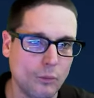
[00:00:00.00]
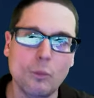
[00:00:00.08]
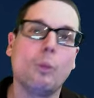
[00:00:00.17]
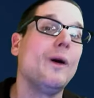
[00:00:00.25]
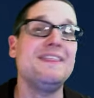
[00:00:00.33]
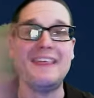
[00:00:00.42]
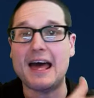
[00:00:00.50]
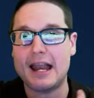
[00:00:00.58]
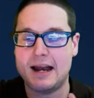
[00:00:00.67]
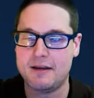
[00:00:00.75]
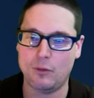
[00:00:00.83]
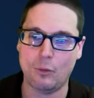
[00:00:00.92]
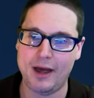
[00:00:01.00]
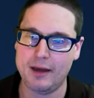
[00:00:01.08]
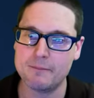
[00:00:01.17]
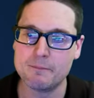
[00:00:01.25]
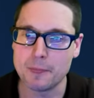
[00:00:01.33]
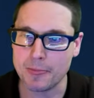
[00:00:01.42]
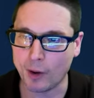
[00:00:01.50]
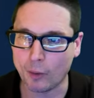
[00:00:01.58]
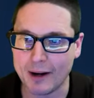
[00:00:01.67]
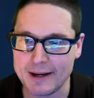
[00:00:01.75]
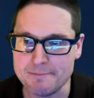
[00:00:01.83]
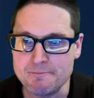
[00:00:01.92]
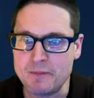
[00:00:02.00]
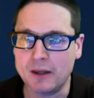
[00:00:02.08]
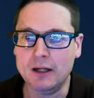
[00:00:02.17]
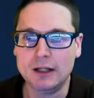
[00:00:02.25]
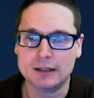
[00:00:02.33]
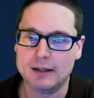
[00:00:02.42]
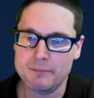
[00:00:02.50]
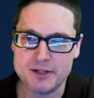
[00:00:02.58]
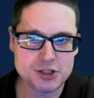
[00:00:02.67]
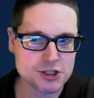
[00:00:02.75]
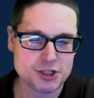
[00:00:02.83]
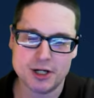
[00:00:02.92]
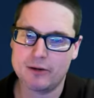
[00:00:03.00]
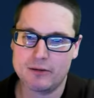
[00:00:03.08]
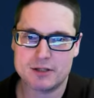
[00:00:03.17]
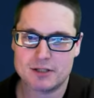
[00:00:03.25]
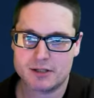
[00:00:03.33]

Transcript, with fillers: With that out of the way, all right, let me share this